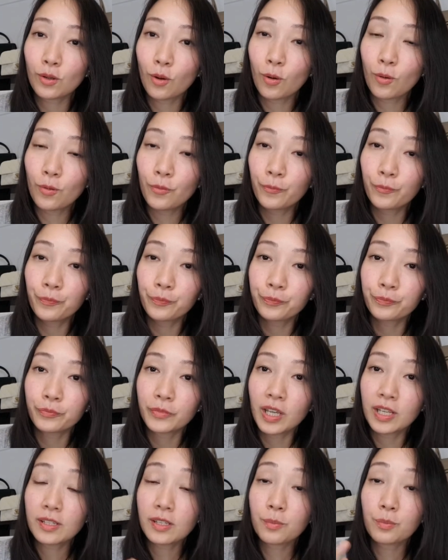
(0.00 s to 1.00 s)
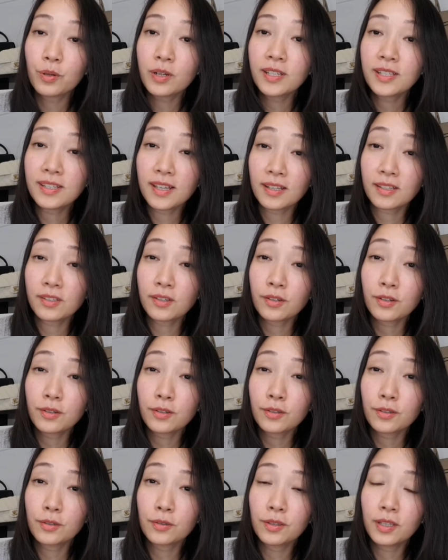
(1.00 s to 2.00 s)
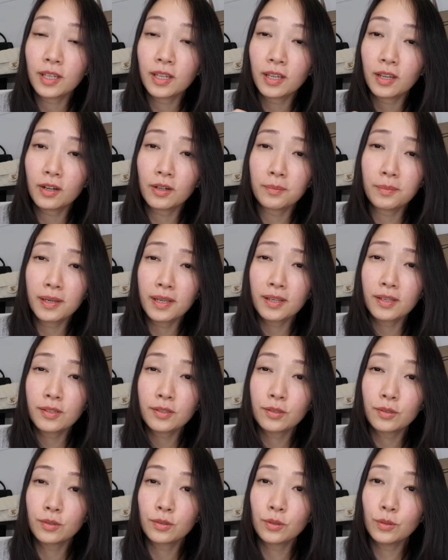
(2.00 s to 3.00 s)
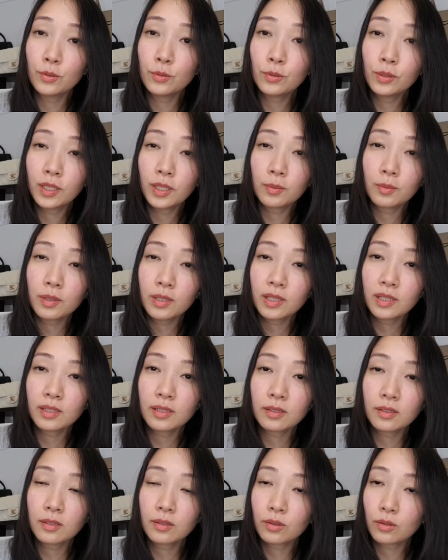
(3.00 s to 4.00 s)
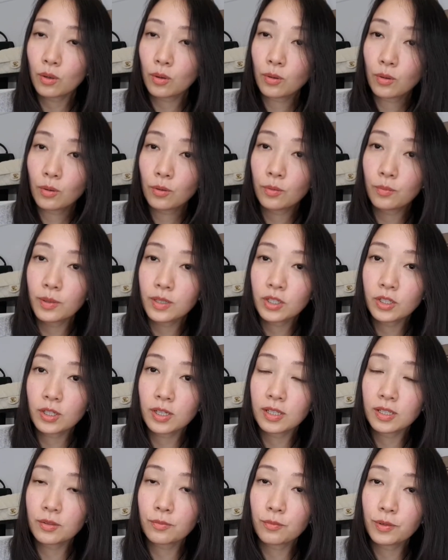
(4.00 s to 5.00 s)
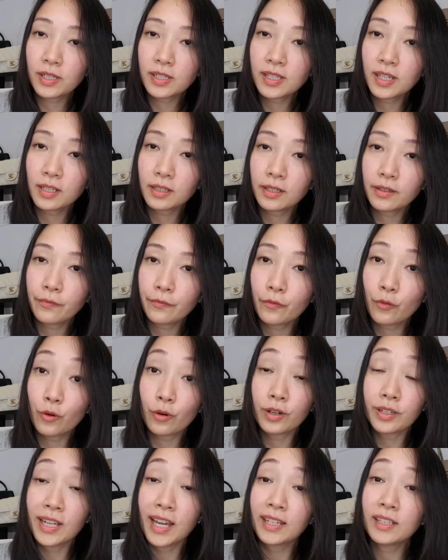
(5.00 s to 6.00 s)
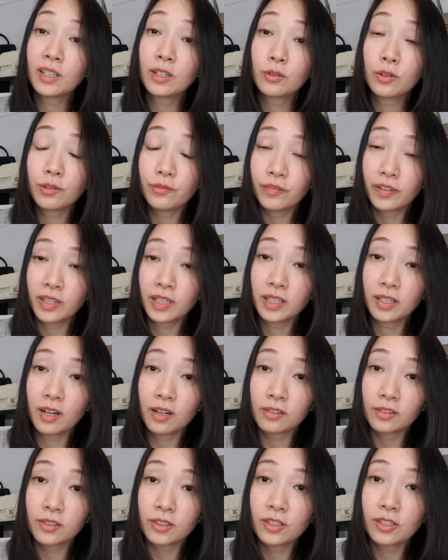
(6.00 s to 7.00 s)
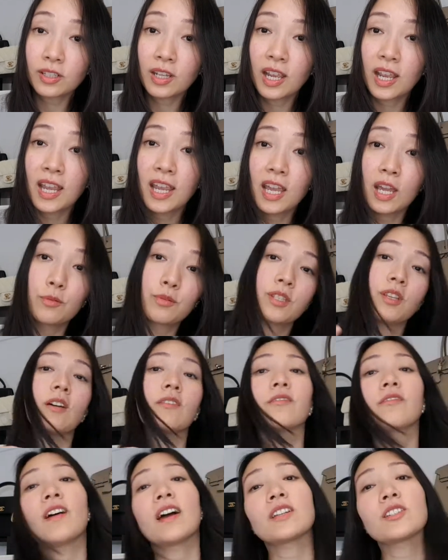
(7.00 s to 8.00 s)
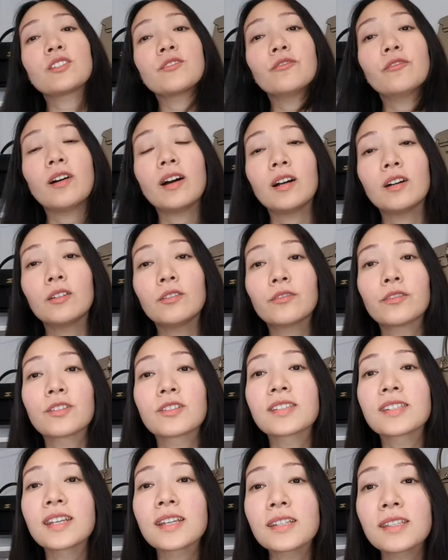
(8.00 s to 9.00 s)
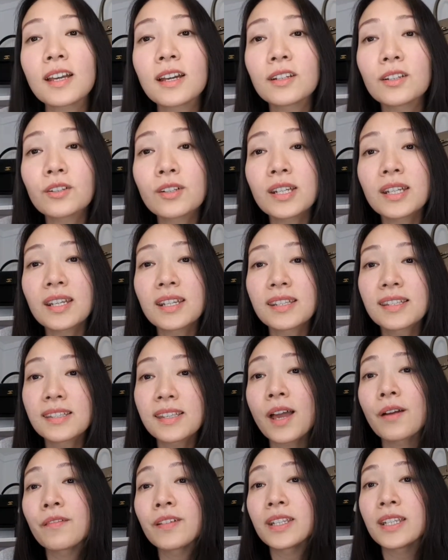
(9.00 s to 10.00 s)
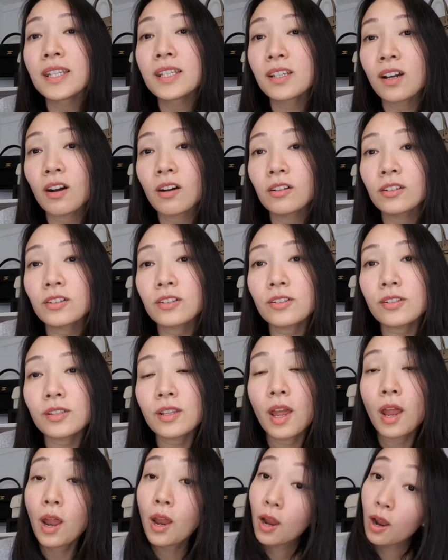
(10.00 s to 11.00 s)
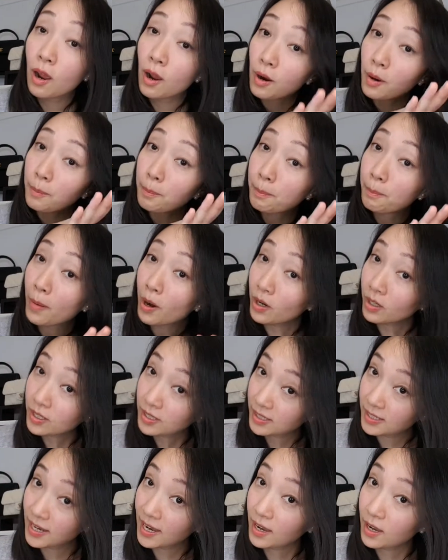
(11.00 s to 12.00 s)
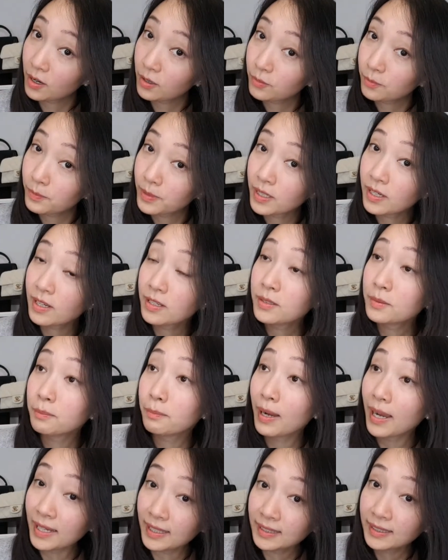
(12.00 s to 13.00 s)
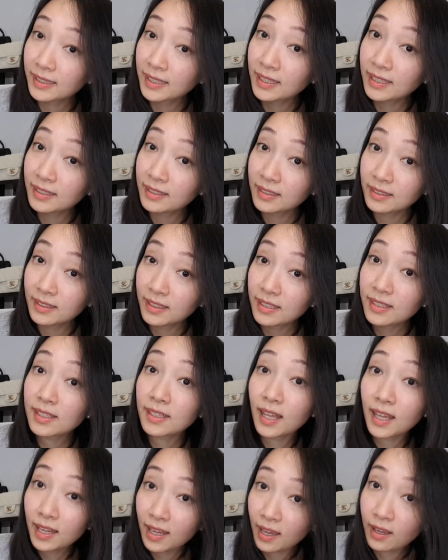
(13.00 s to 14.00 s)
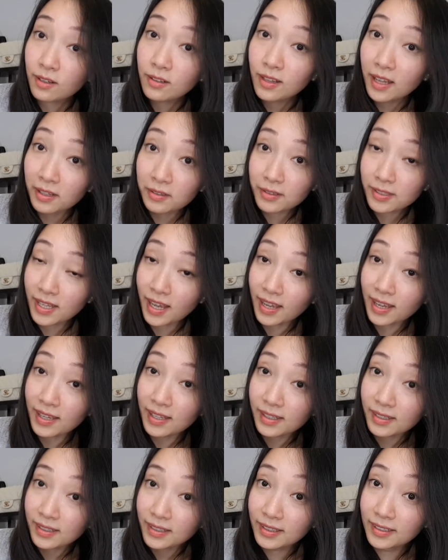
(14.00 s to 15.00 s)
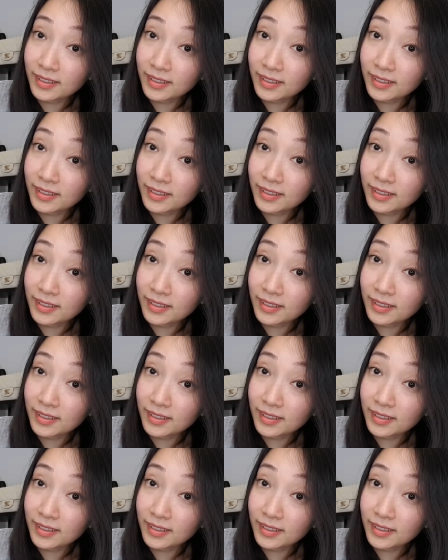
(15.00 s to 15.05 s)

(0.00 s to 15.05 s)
Stole. It's a predecessor to the Hermes New Libris Stole, which is retailing for $950. It was on Fashion File for $670. Marked down because mind ya, it's like hell outside.